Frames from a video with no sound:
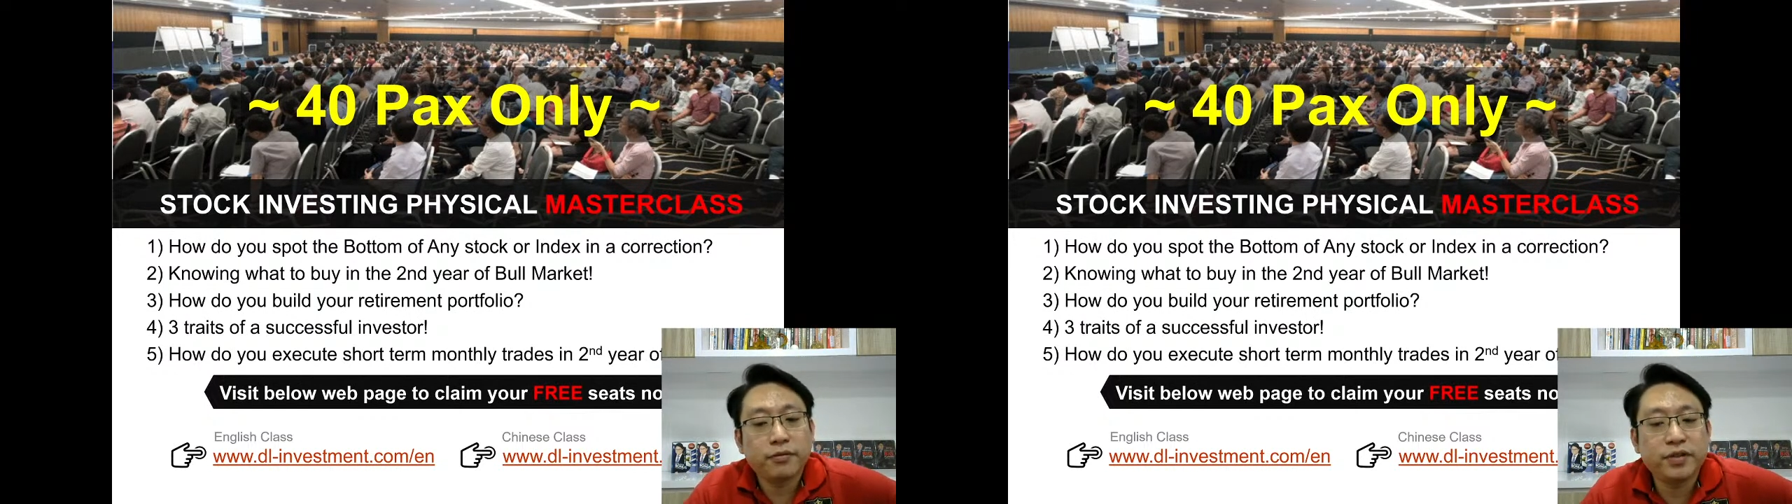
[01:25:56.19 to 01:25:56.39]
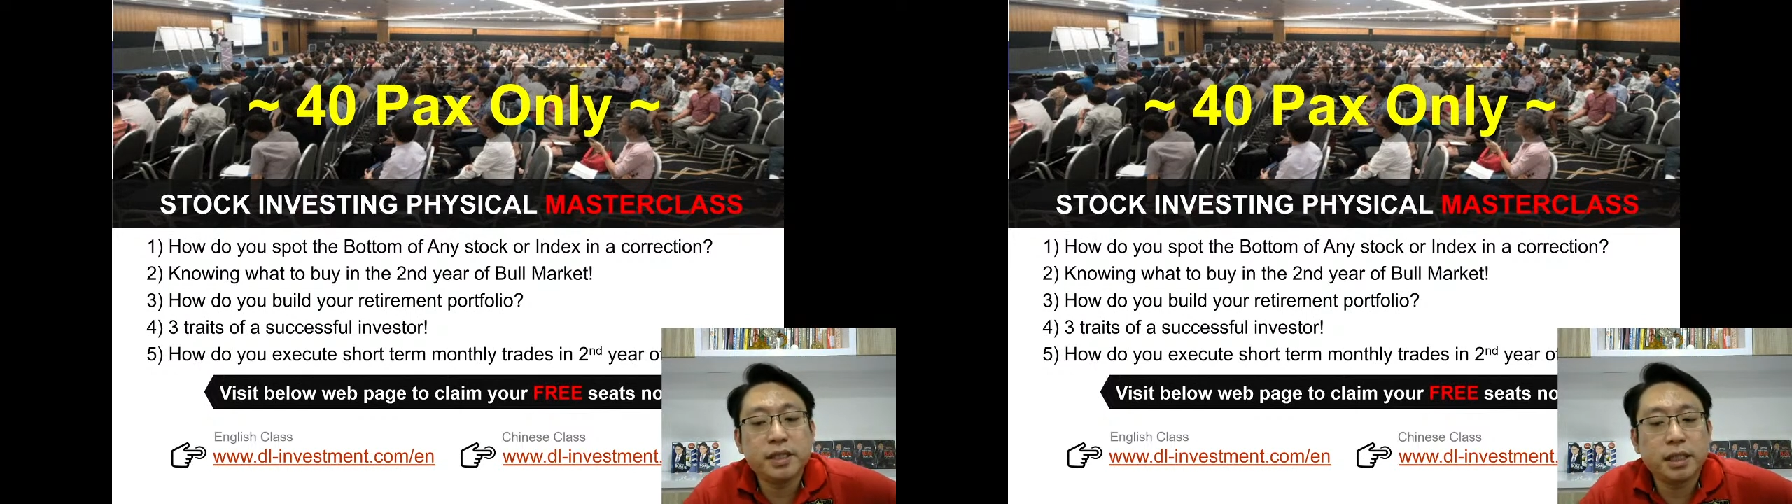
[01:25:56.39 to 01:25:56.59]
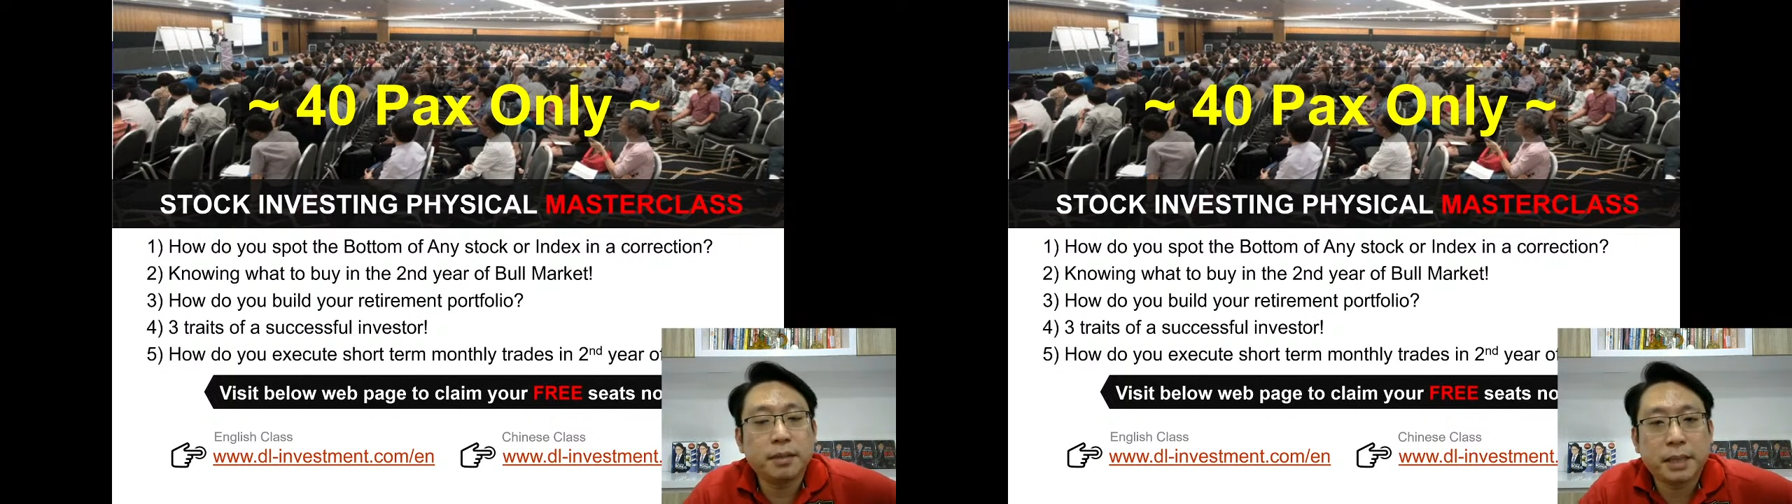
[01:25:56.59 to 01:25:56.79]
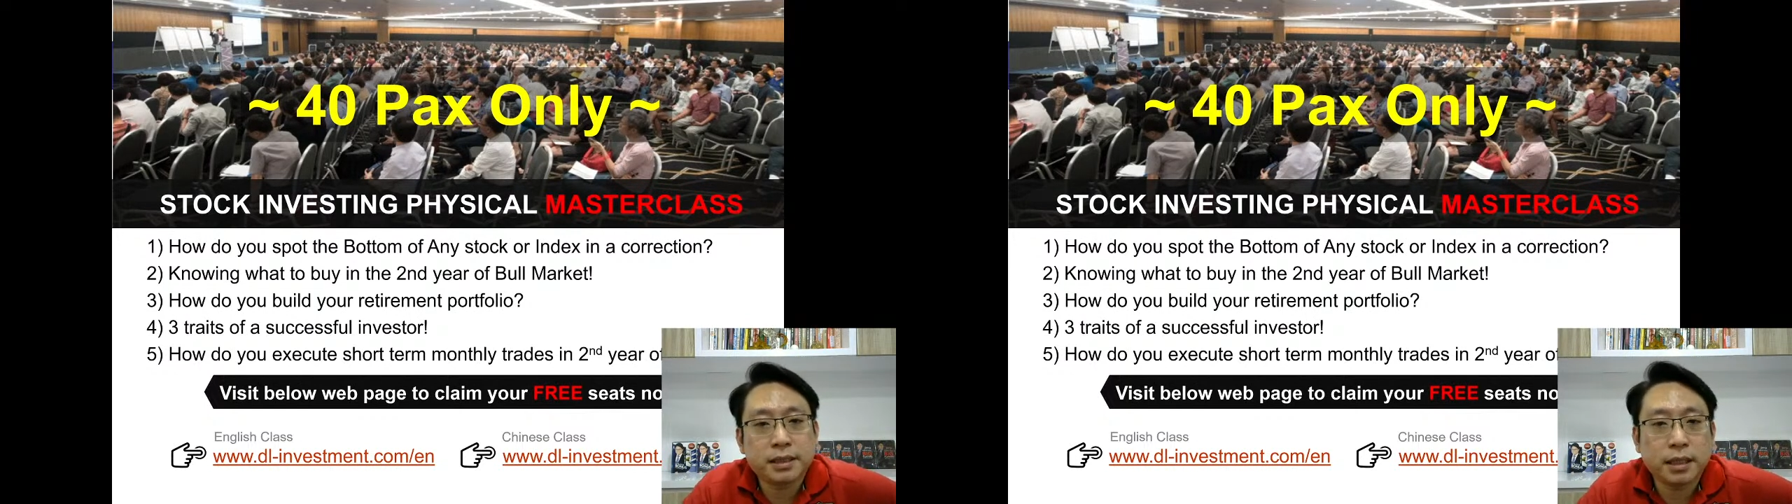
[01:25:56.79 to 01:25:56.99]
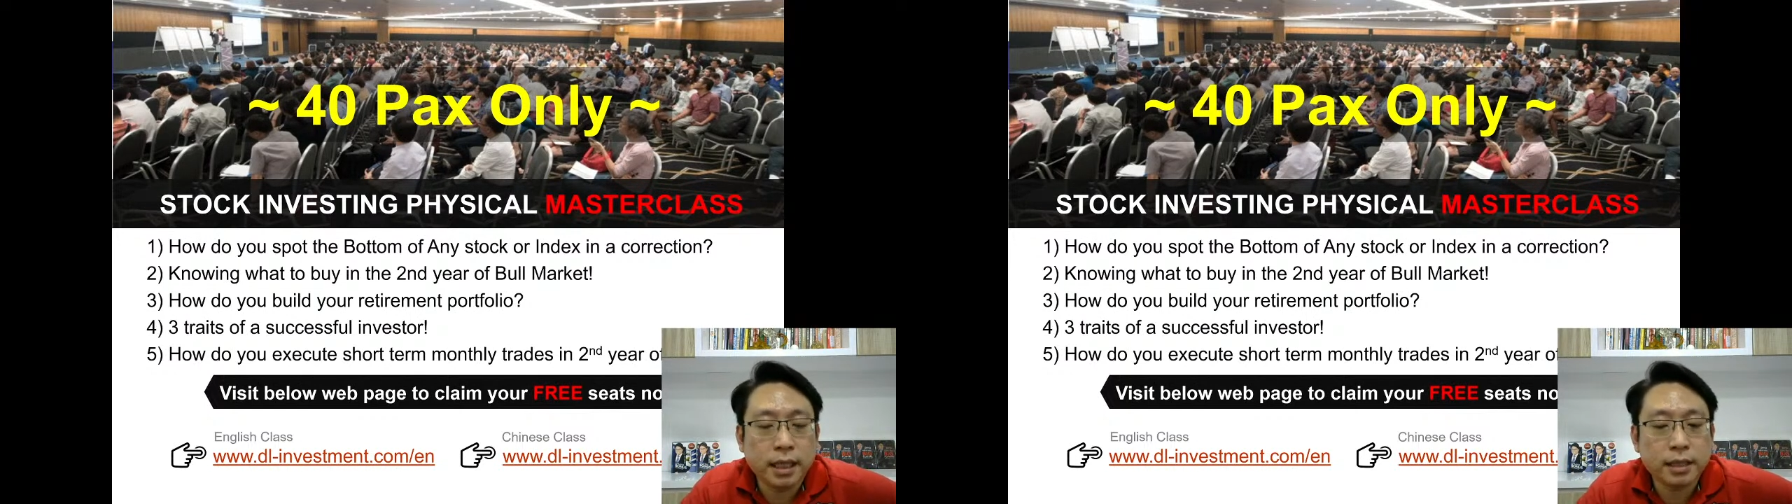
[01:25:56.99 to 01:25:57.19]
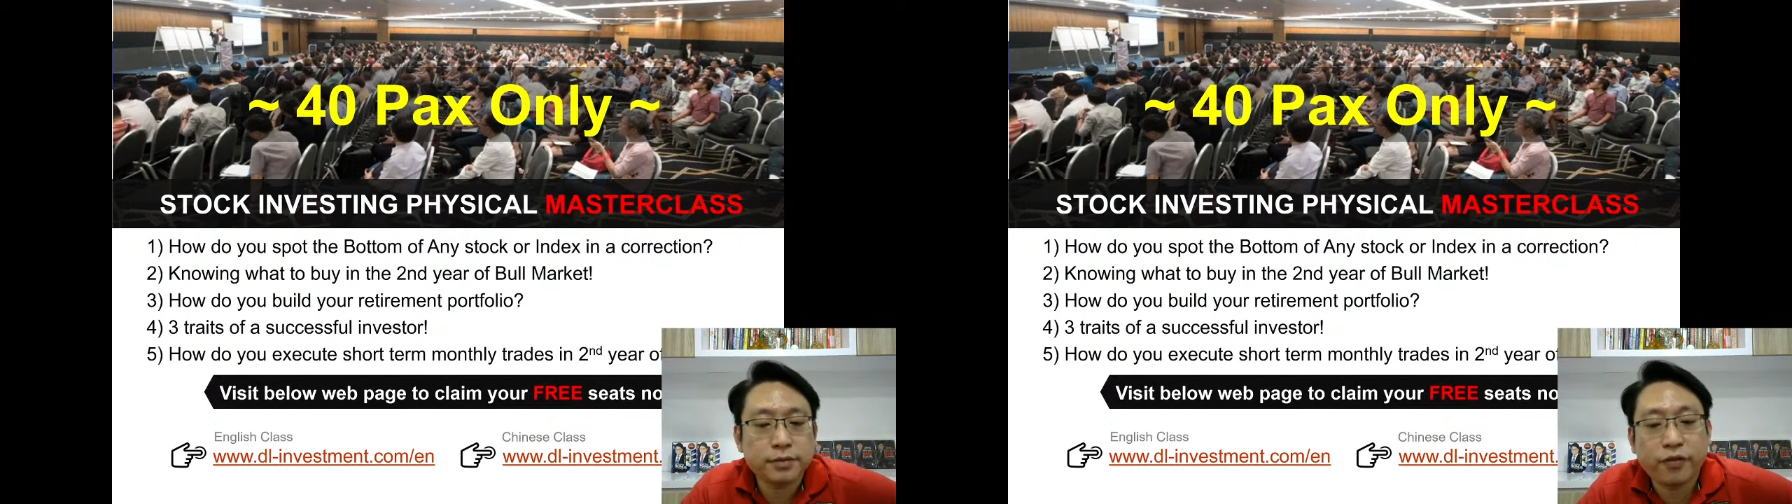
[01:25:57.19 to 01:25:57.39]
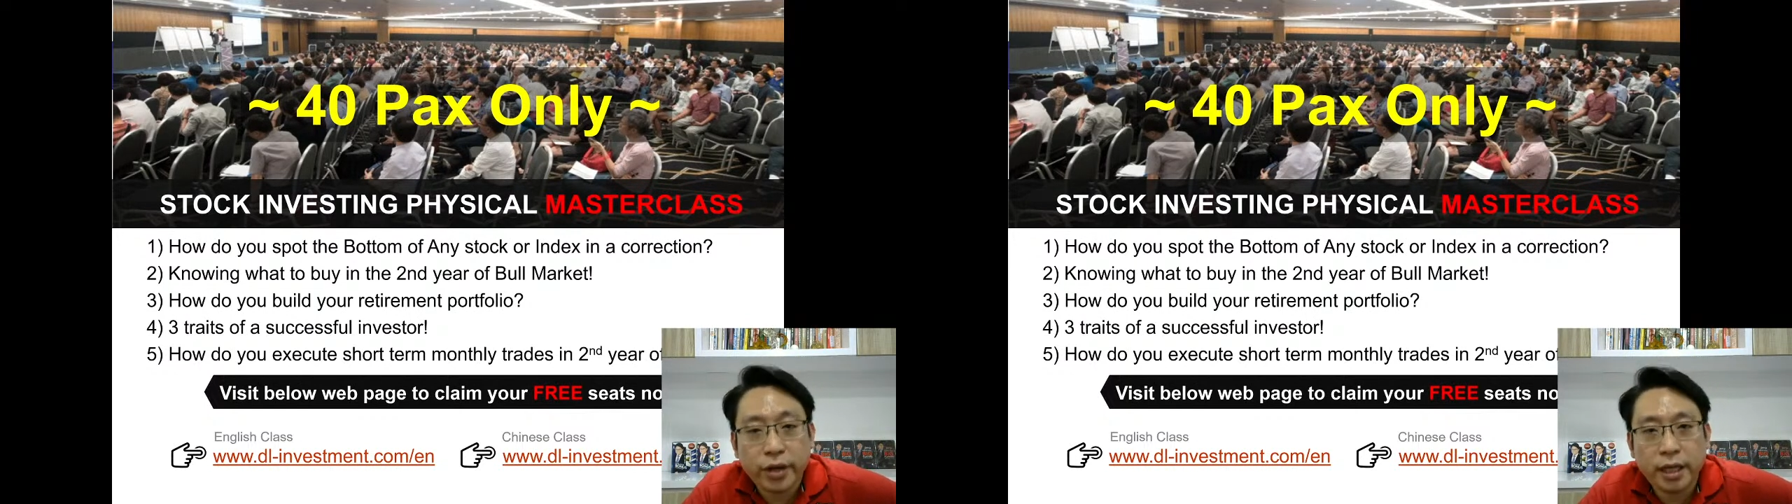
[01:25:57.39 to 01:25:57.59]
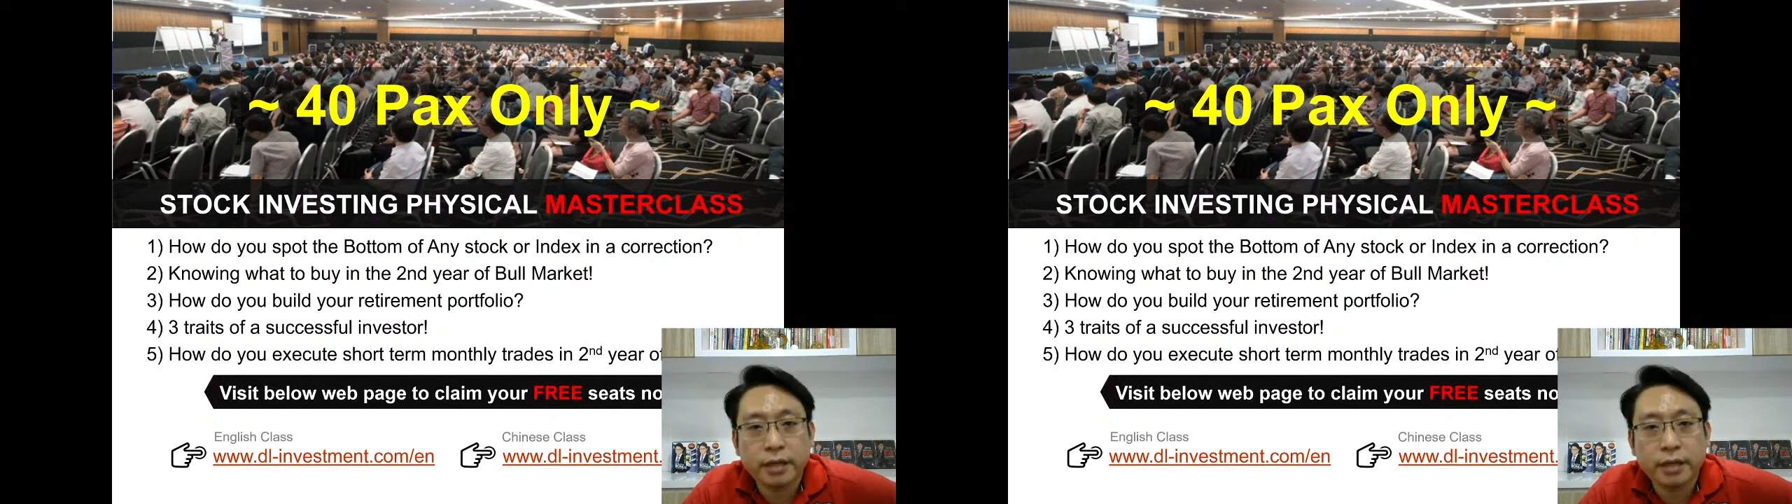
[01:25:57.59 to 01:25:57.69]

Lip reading: physical masterclass free.